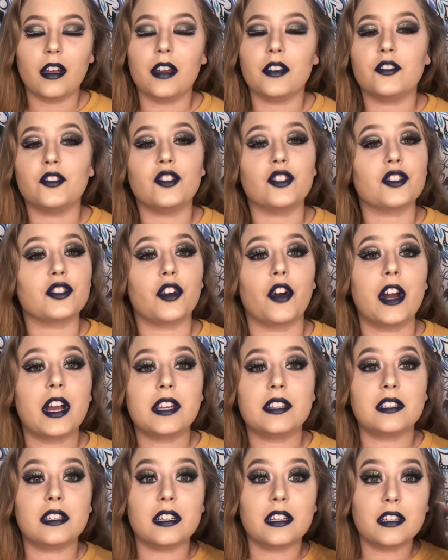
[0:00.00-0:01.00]
It's just
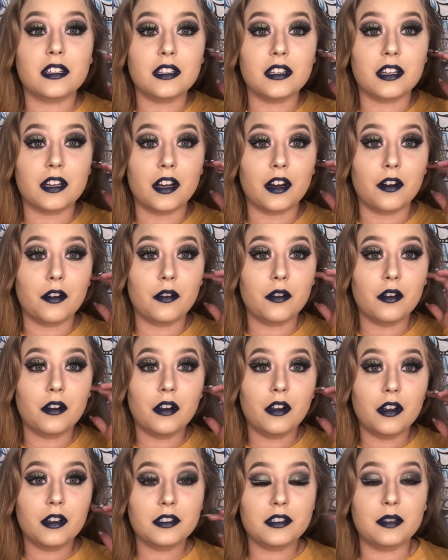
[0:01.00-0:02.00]
crazy, you know?
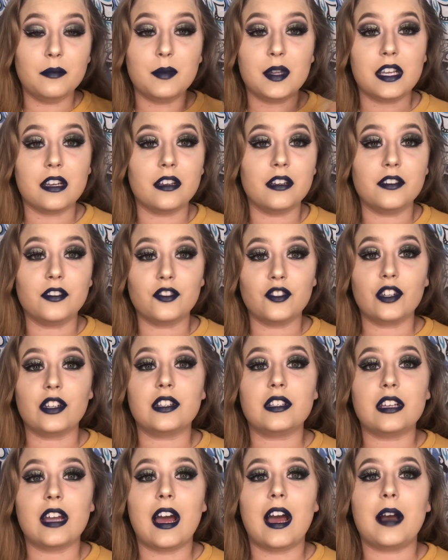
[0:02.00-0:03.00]
To me, it's
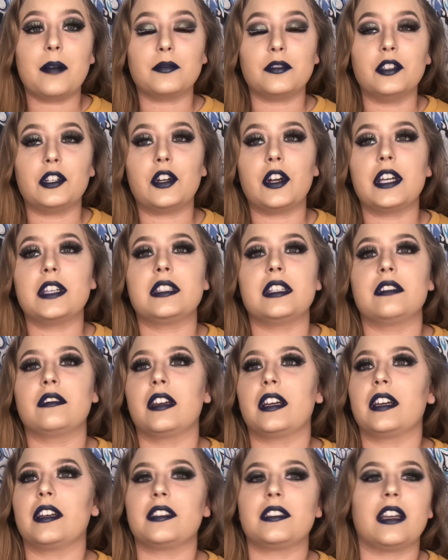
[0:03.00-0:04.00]
just absolutely crazy. And
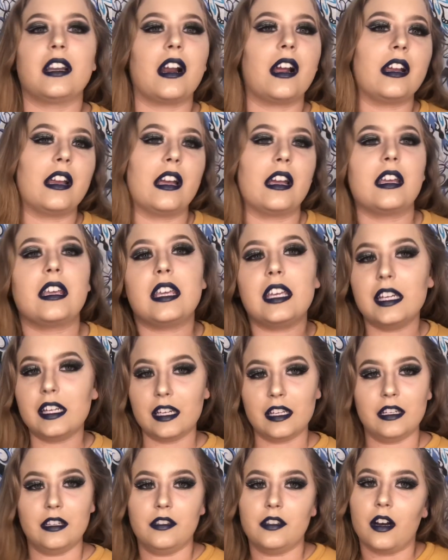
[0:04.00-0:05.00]
like I said, I get
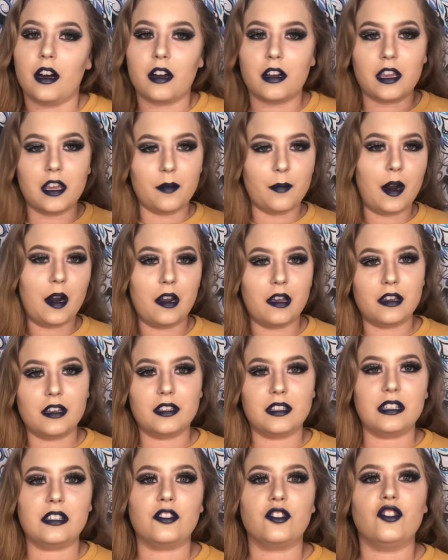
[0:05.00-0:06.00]
heated talking about it,
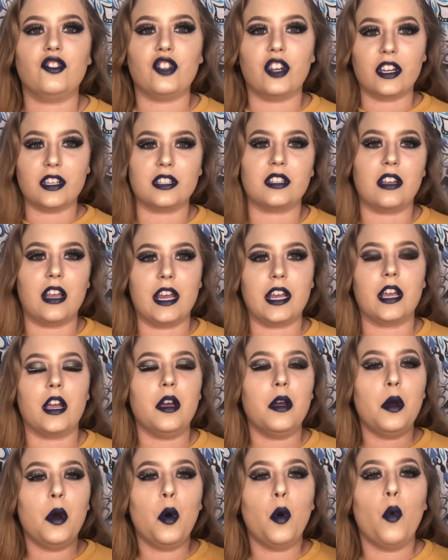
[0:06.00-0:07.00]
because it's just like,
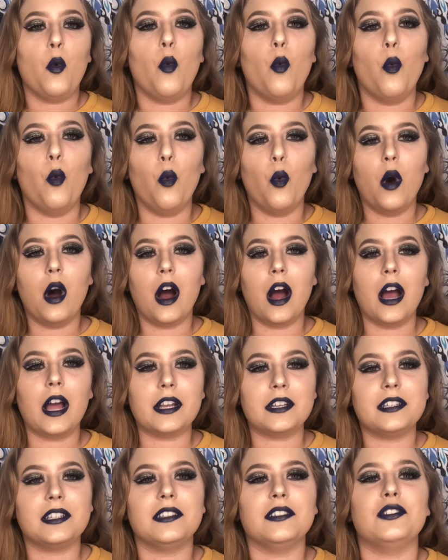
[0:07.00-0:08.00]

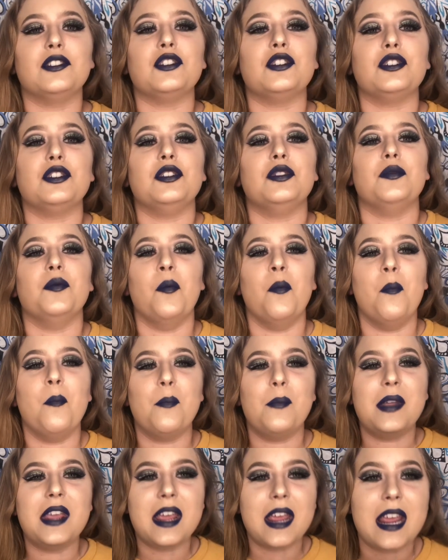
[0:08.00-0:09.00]
what do you
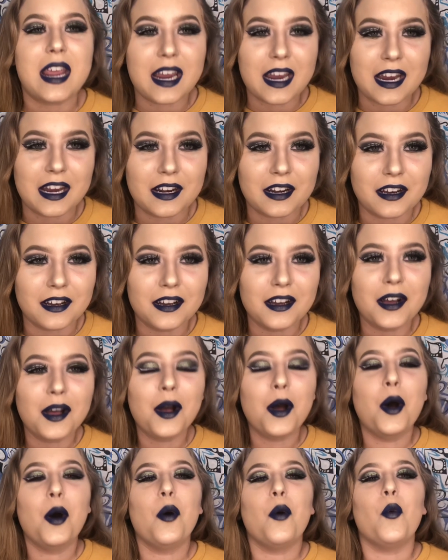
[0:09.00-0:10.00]
mean?
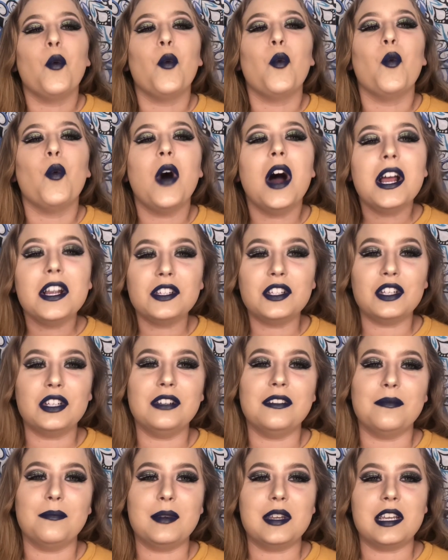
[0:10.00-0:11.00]
What do
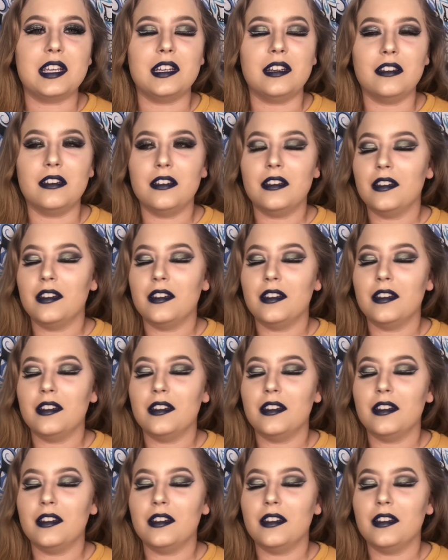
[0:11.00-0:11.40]
you mean?